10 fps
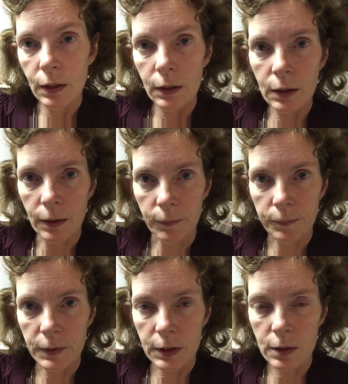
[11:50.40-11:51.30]
Yeah,
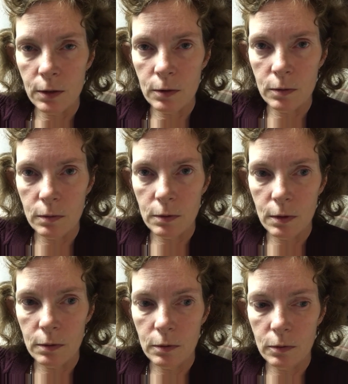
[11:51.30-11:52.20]
so
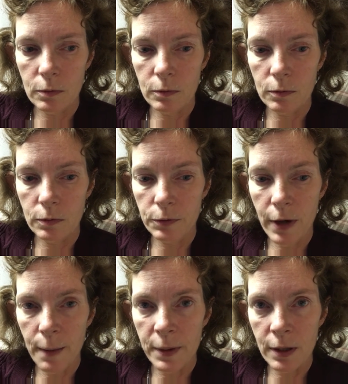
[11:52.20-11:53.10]
we're
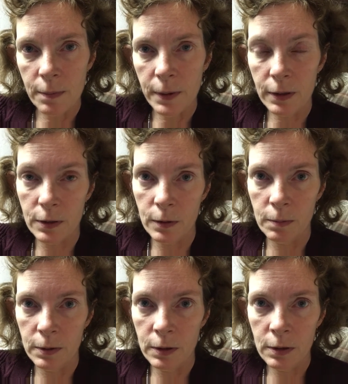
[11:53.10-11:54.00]
wrapping up
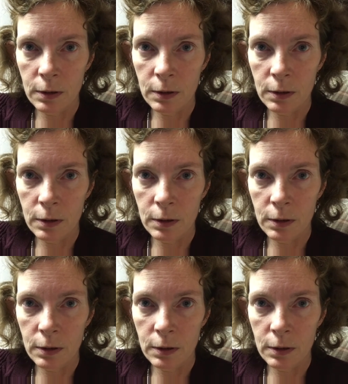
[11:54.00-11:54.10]
October,